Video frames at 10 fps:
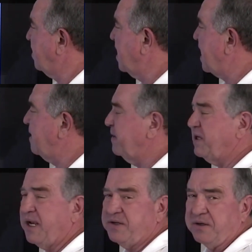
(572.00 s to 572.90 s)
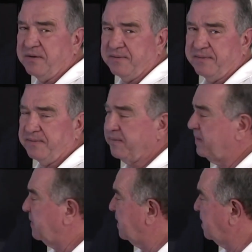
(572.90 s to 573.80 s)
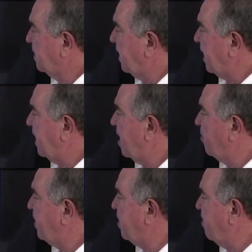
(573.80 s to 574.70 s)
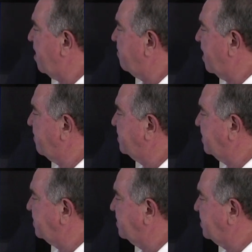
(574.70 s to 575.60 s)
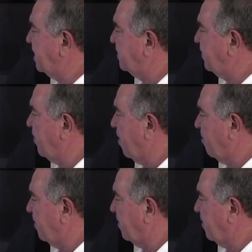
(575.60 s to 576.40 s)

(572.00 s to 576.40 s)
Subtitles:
Documentation. NLP ground rod resistance test form.